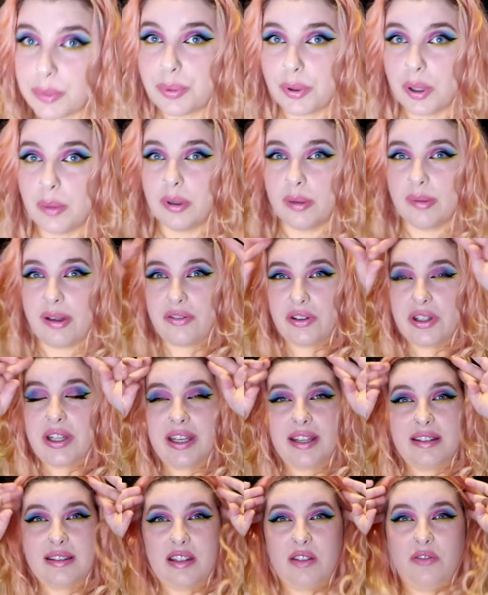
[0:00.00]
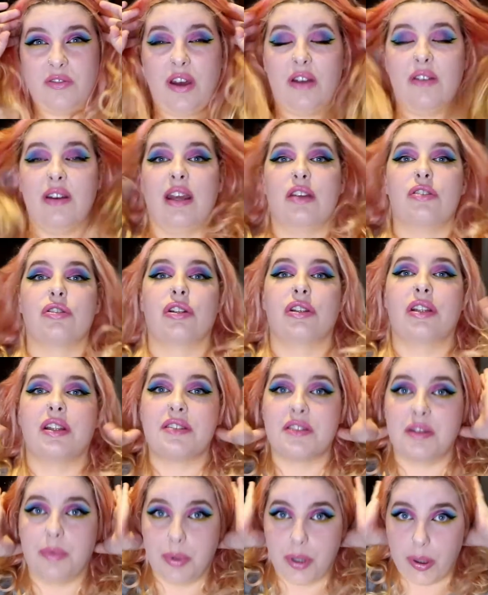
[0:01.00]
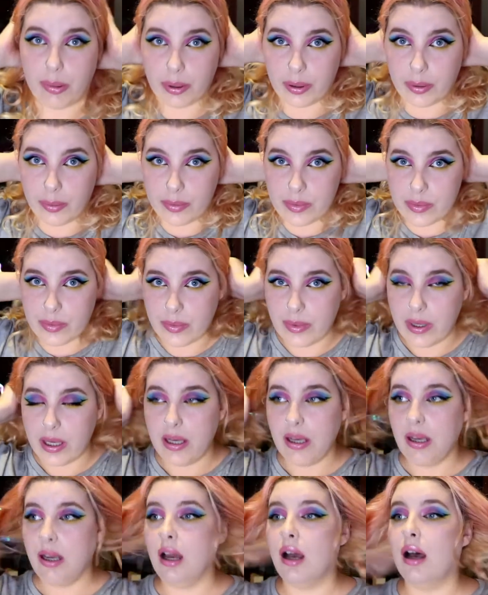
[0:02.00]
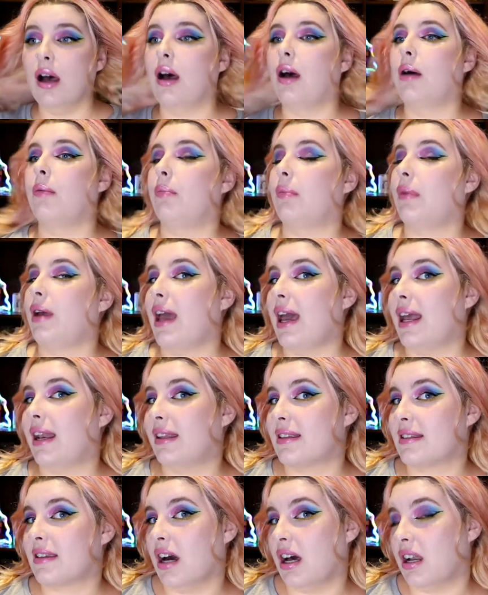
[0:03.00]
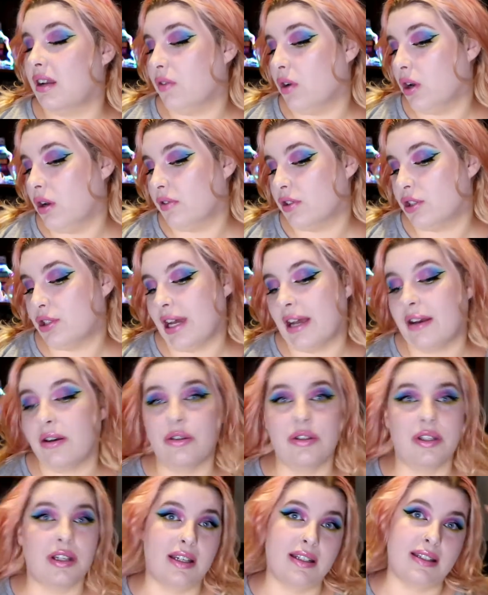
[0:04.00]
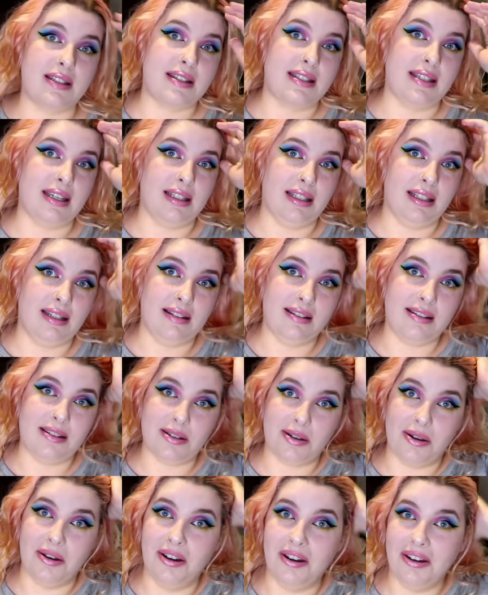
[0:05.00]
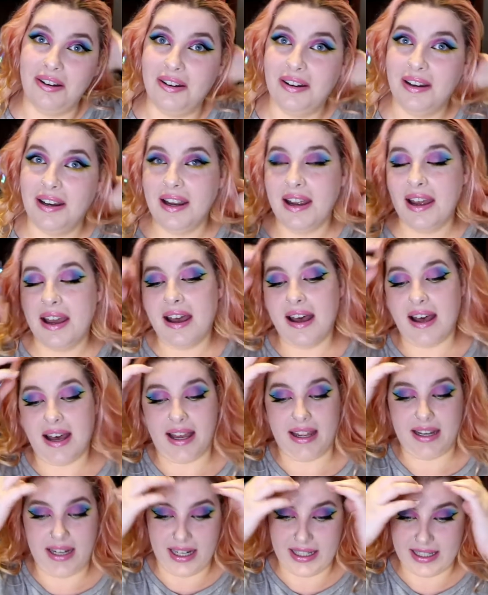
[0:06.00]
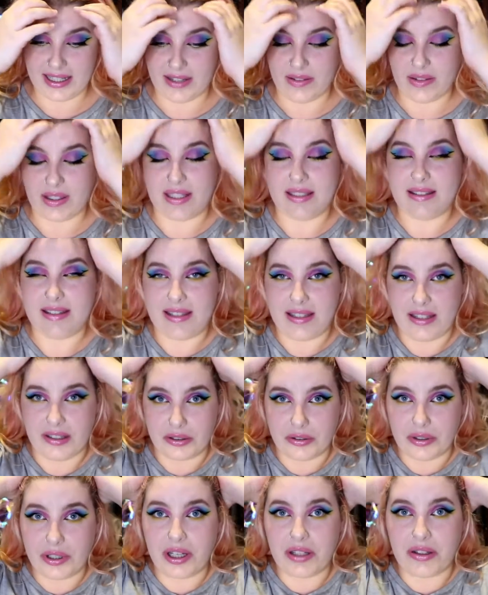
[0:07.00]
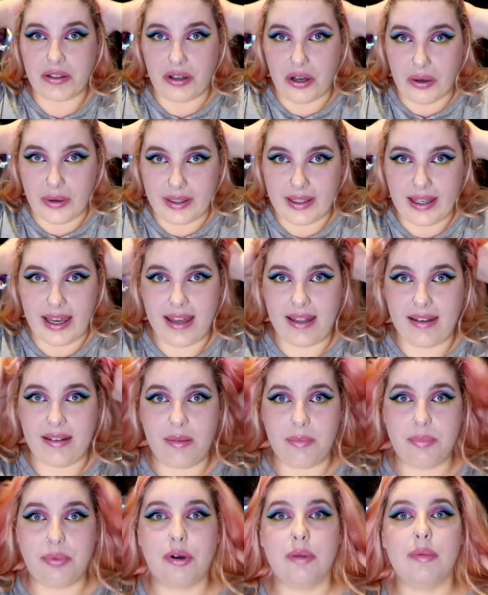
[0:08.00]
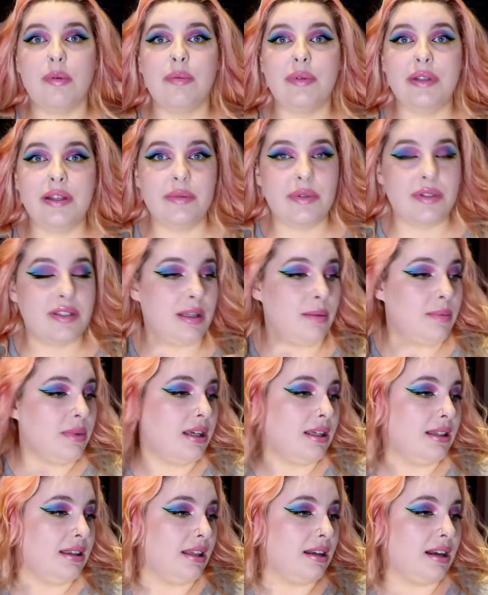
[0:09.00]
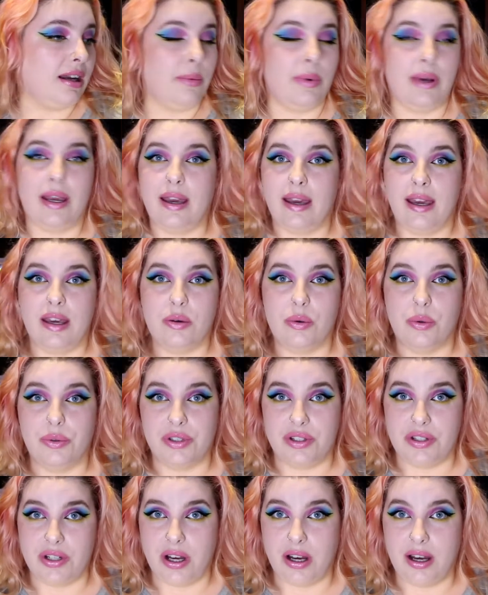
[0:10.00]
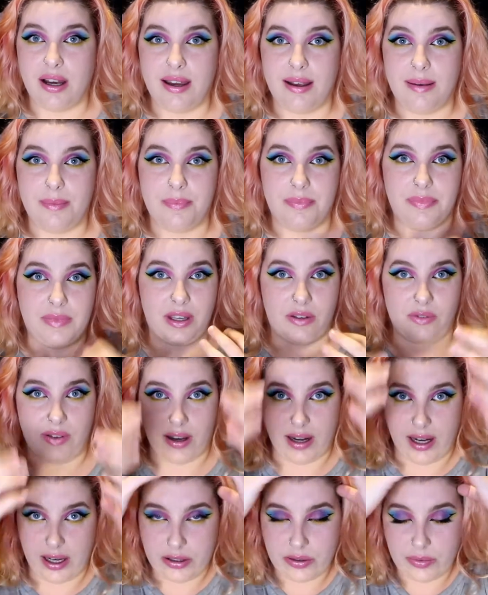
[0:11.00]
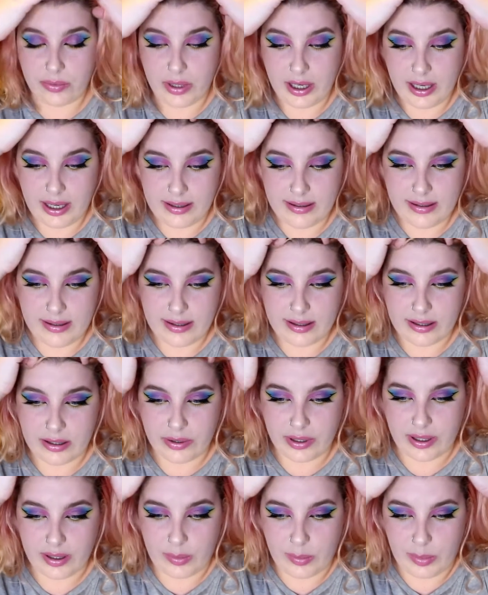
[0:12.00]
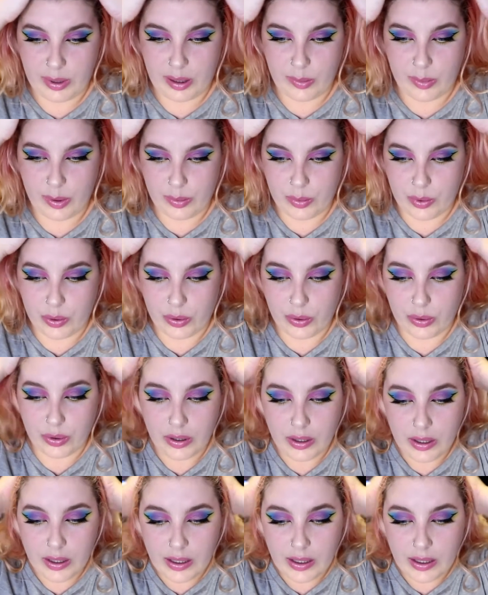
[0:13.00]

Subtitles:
a problem. I feel like it's the foundation that's the problem. And it's kind of overshadowed the concealer, so I need to give the concealer another go again. Probably with something that I wear all the time, like foundation-wise, so it can be a bit more,